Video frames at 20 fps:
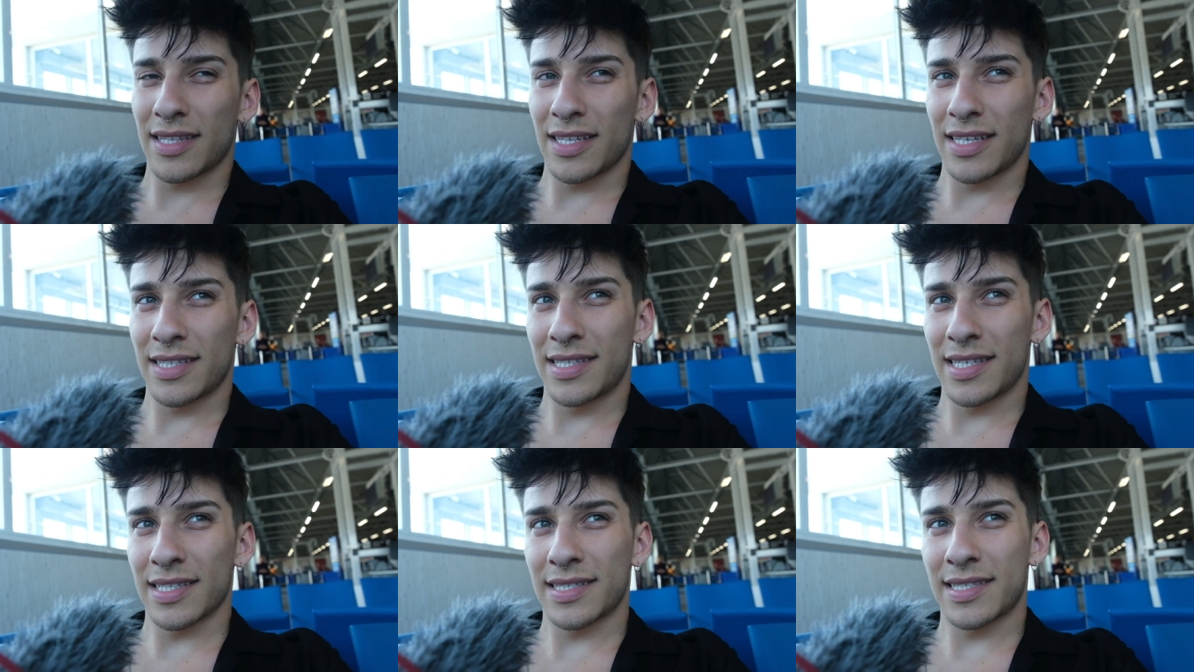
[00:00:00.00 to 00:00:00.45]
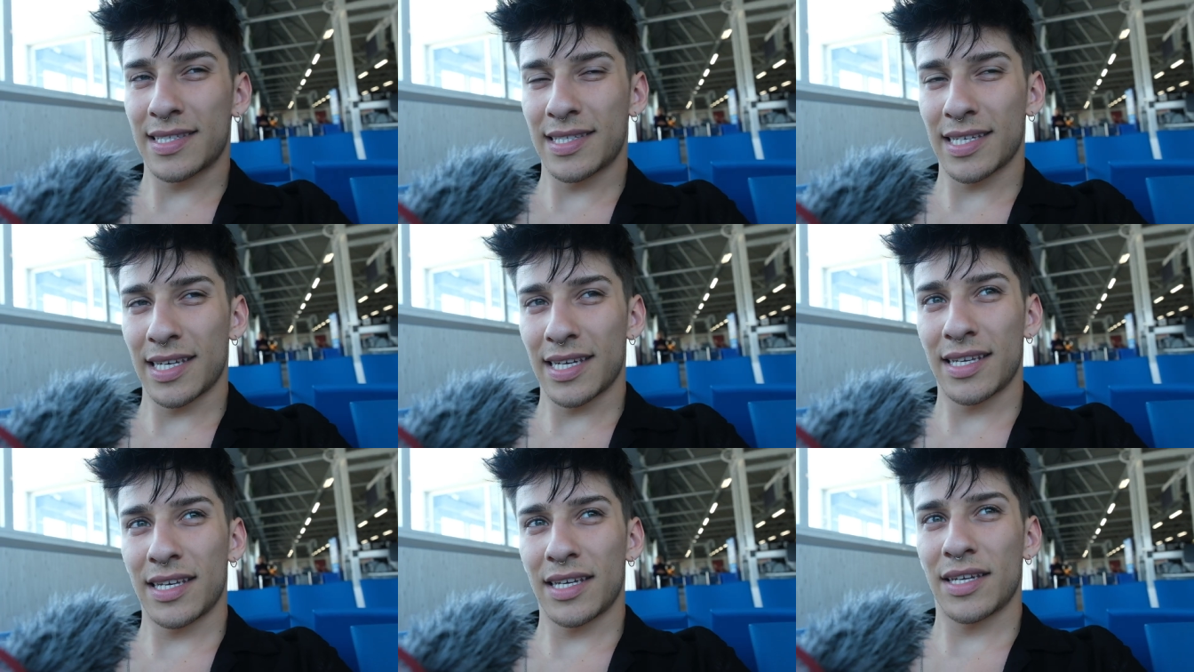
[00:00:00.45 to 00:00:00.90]
It's a
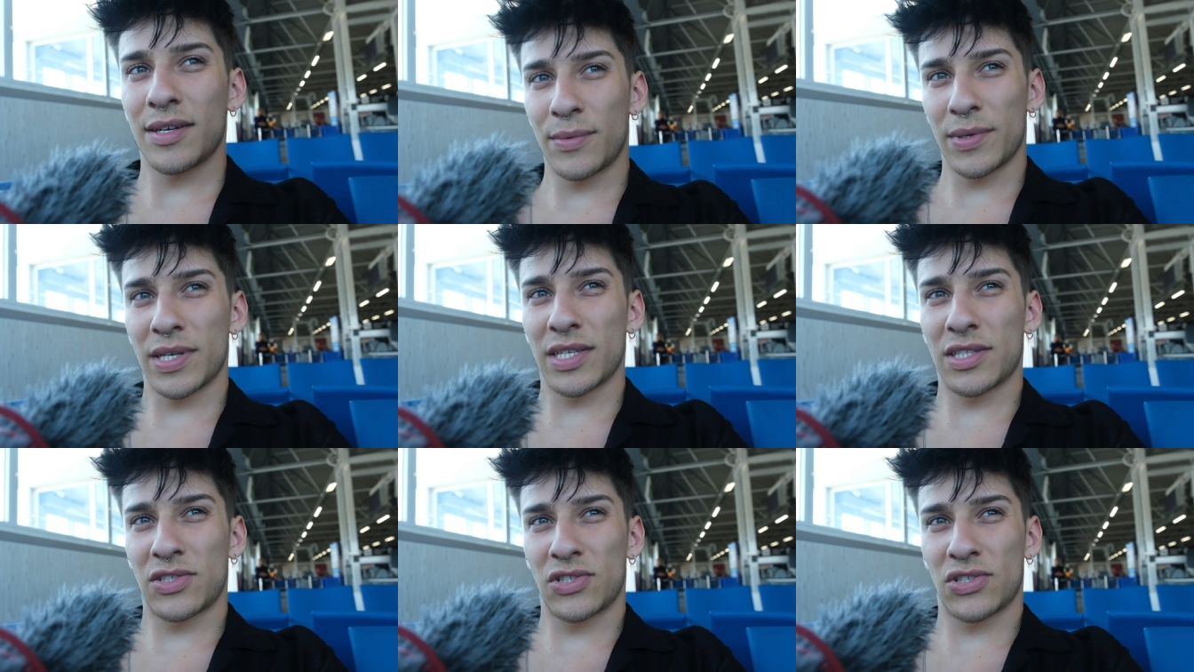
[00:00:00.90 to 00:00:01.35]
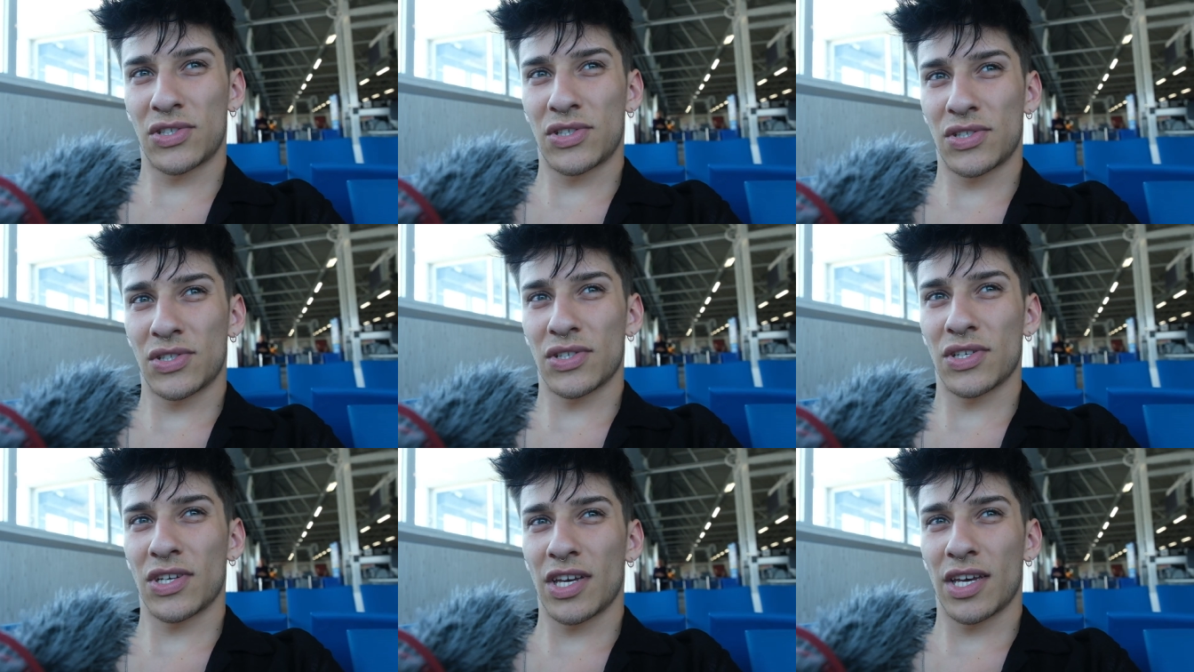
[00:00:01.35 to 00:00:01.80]
city
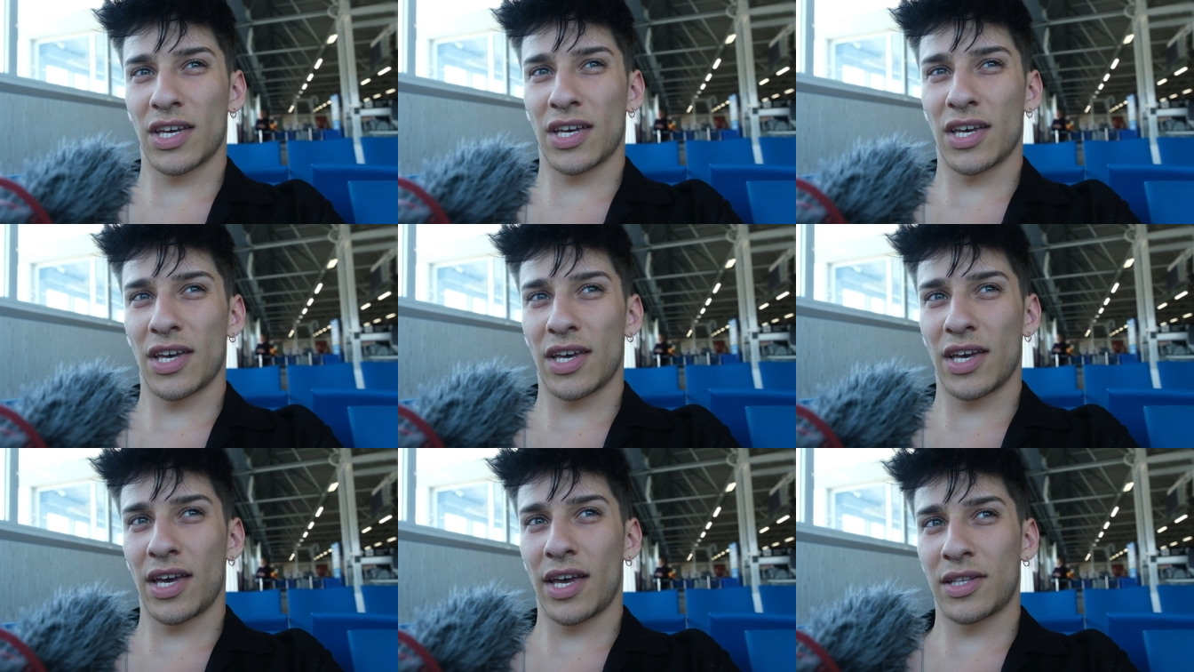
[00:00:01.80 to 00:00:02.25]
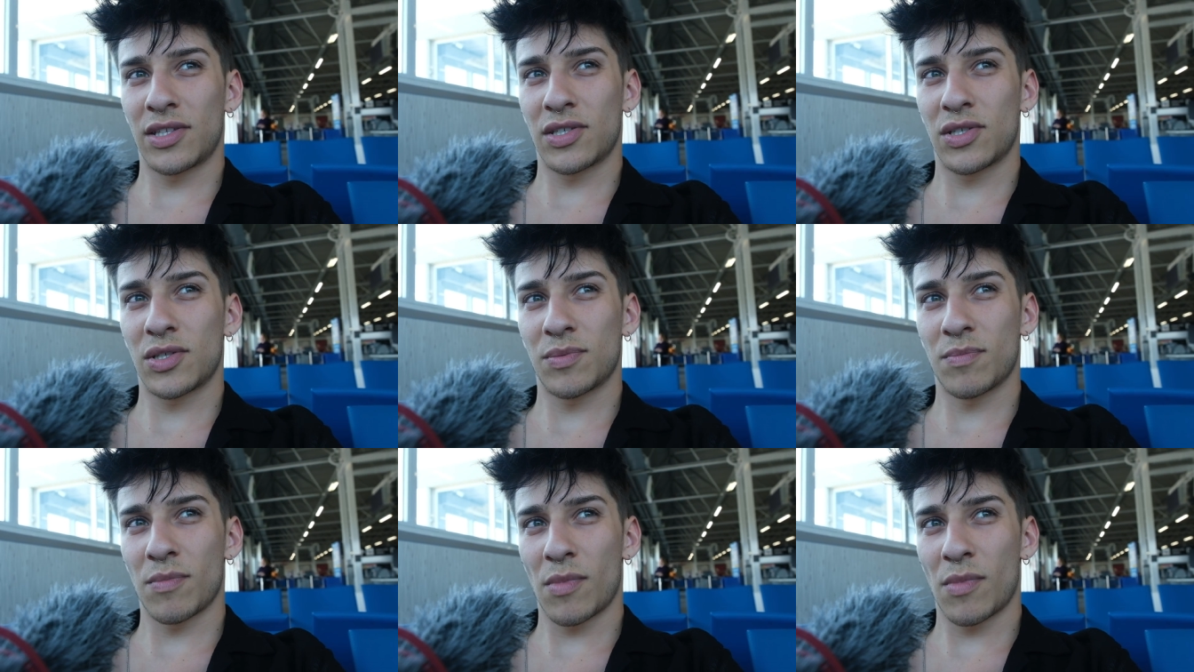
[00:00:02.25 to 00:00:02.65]
which it's